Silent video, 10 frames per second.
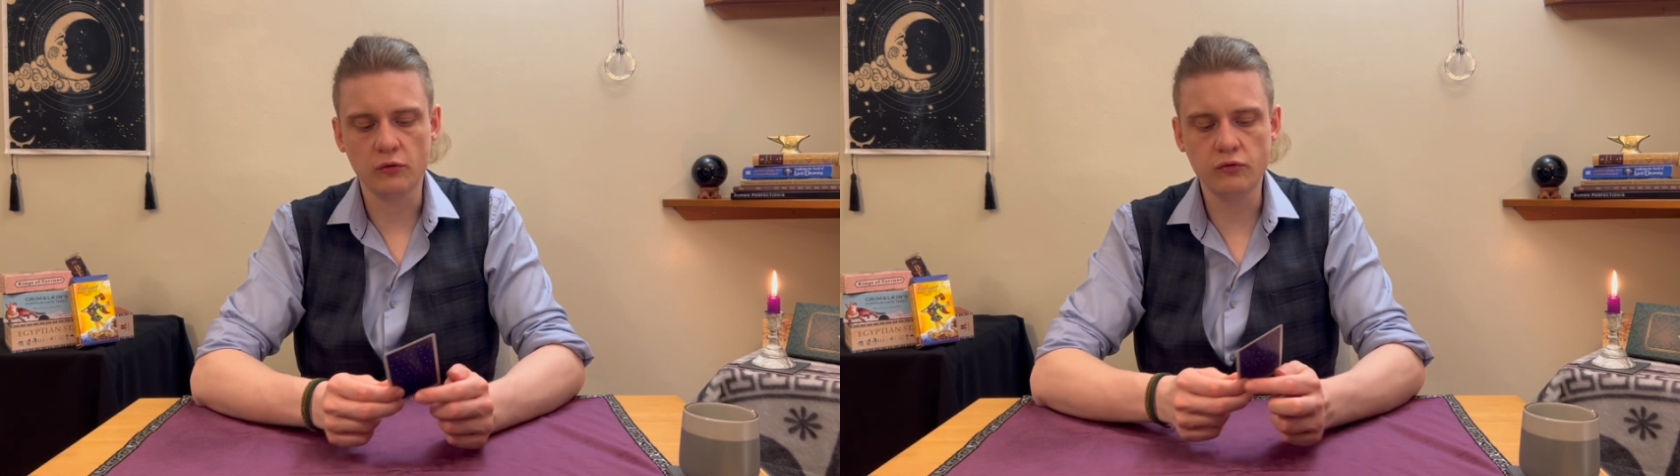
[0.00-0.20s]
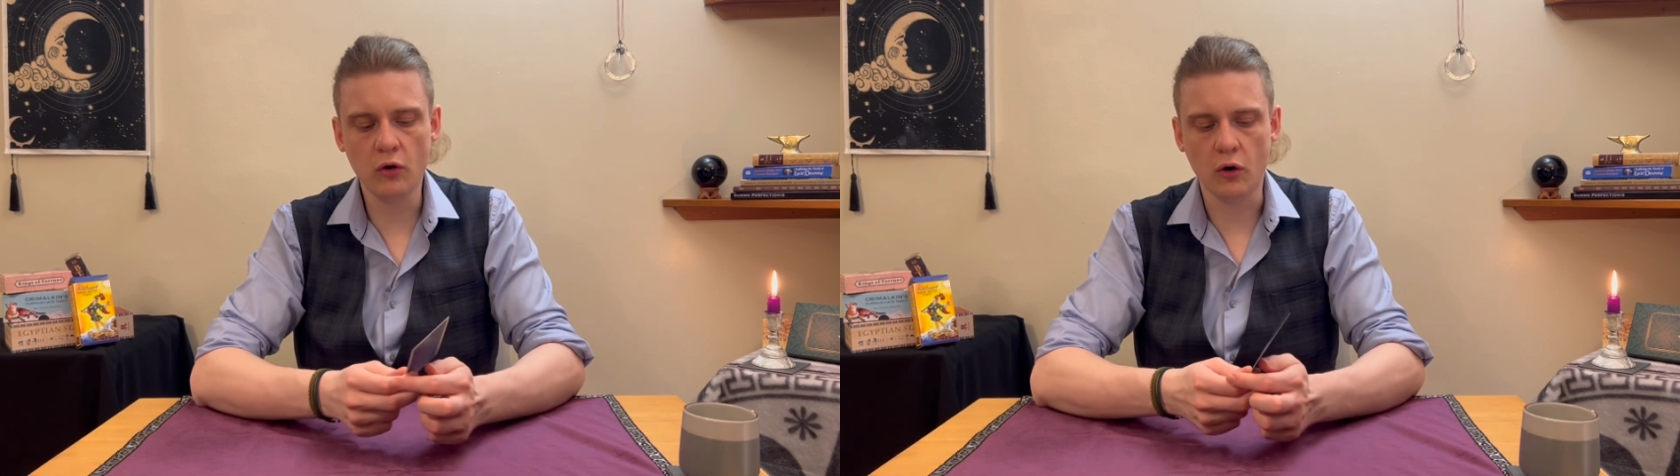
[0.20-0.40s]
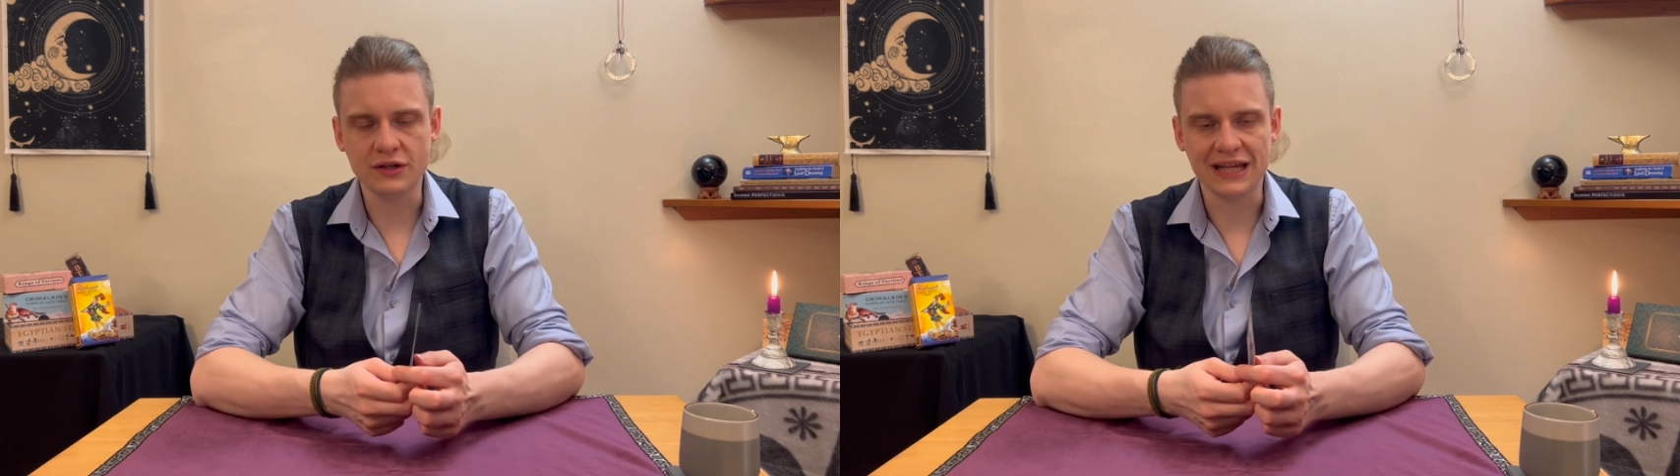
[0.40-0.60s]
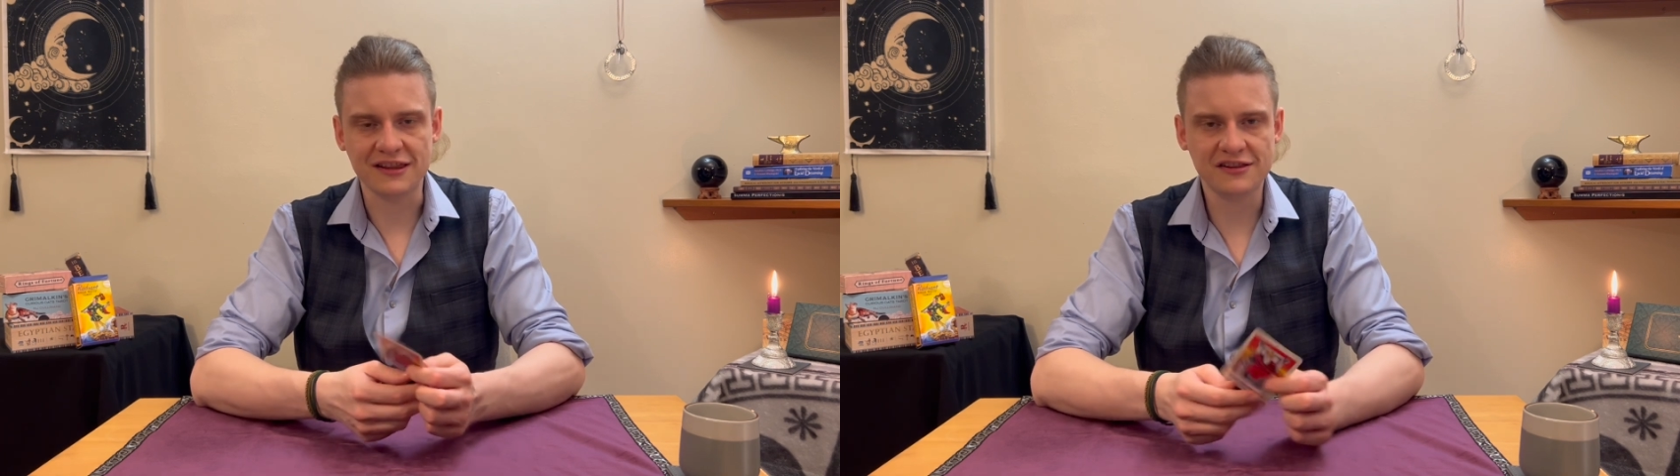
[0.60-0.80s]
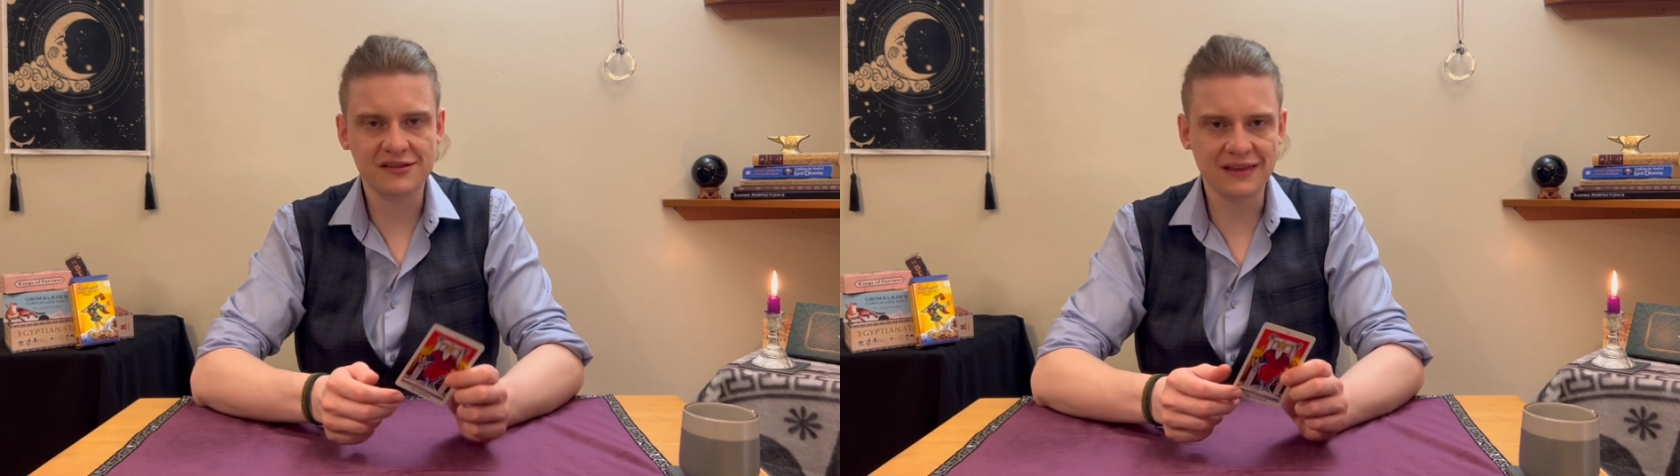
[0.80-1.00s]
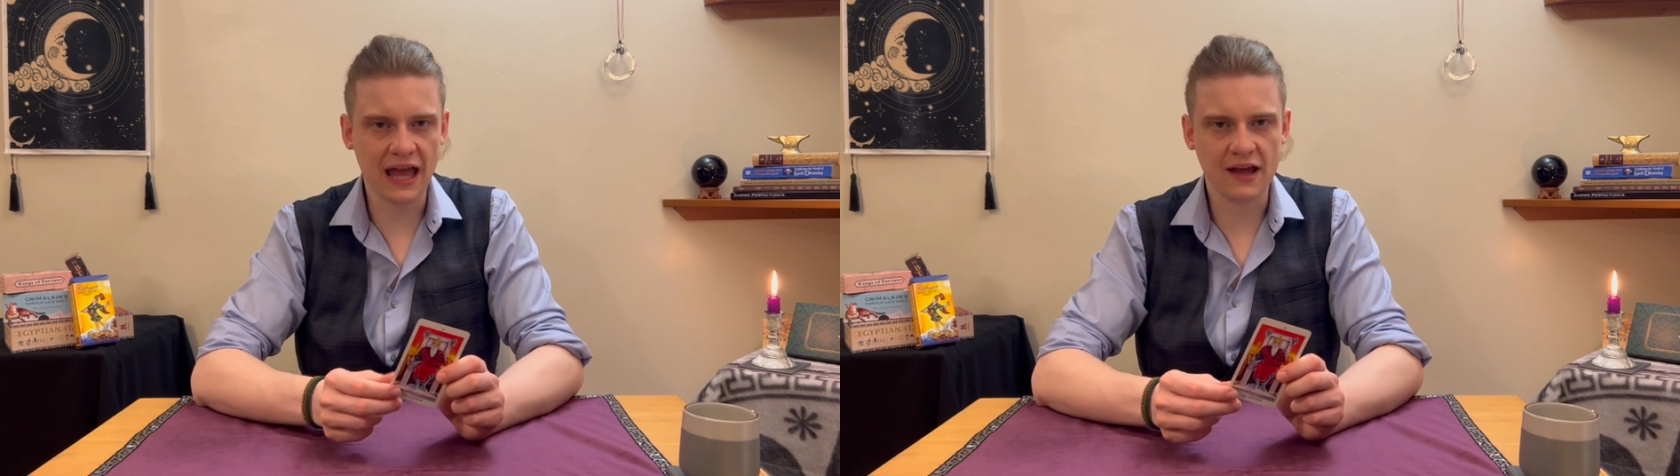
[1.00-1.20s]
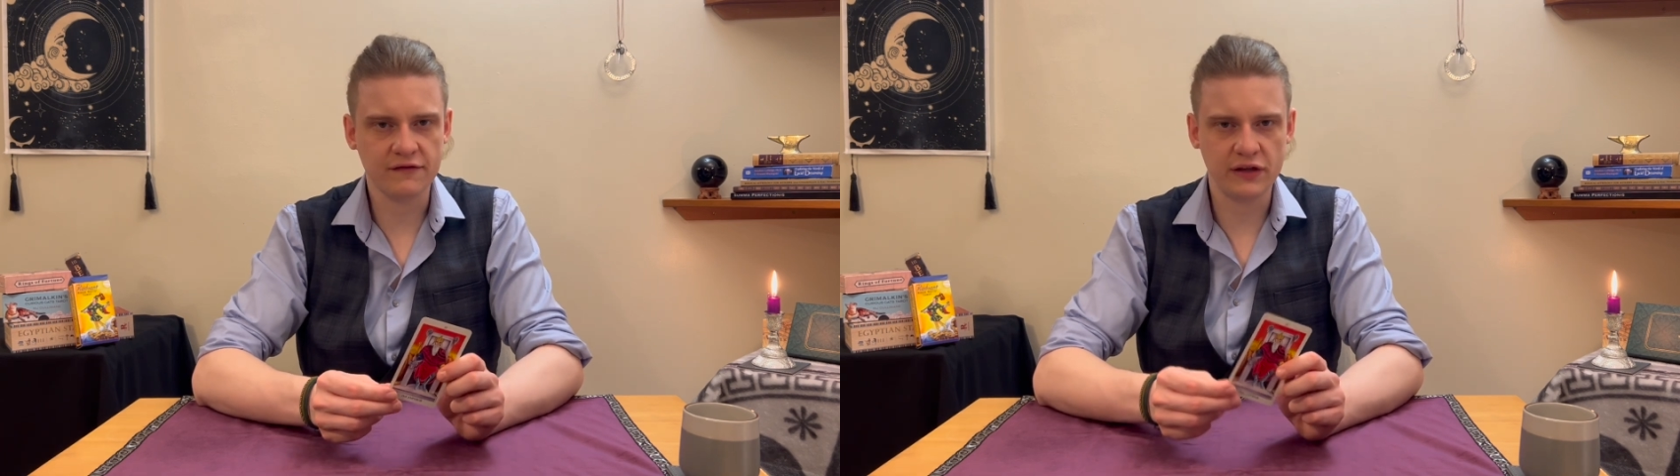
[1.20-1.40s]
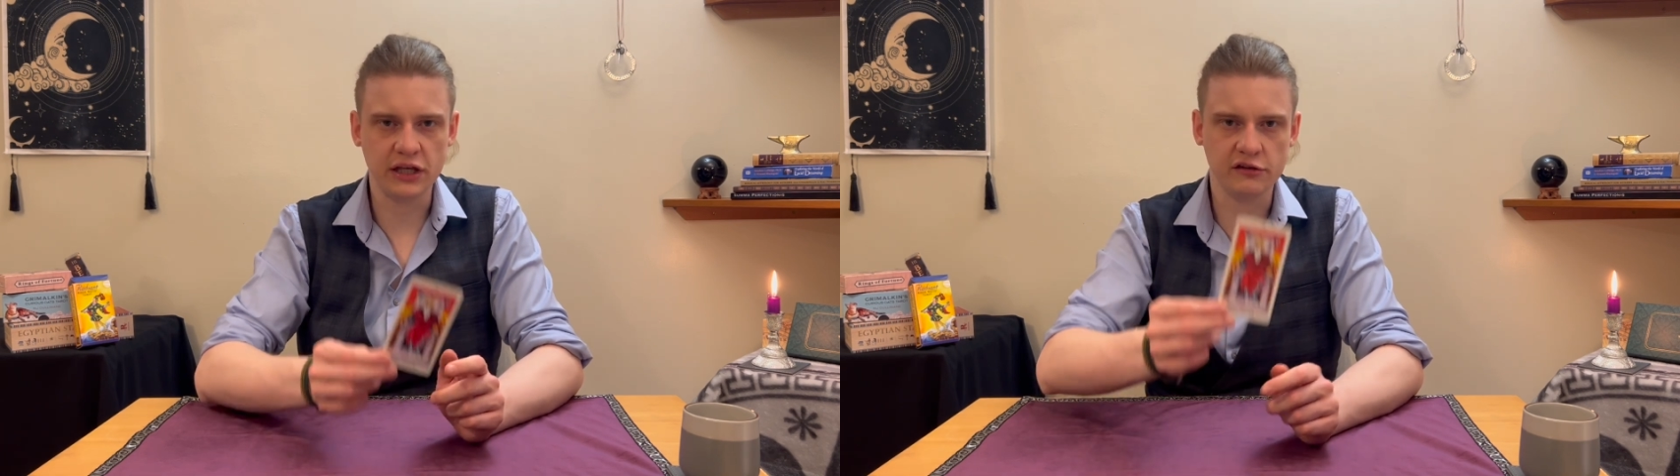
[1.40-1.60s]
rod, his
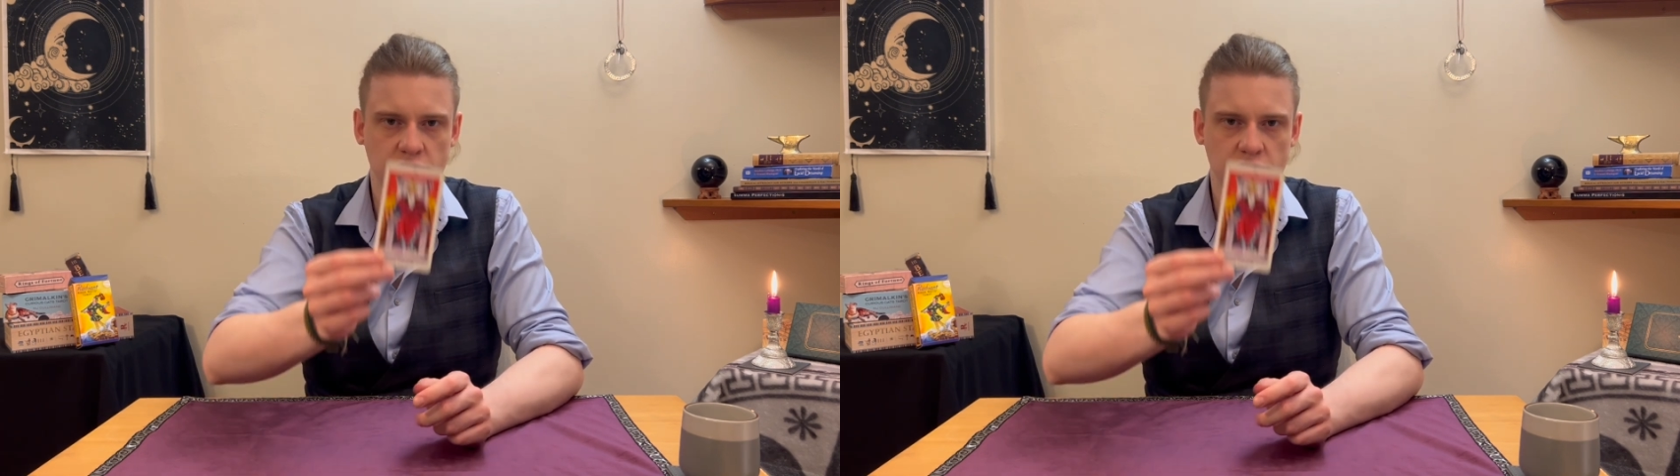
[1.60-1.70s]
staff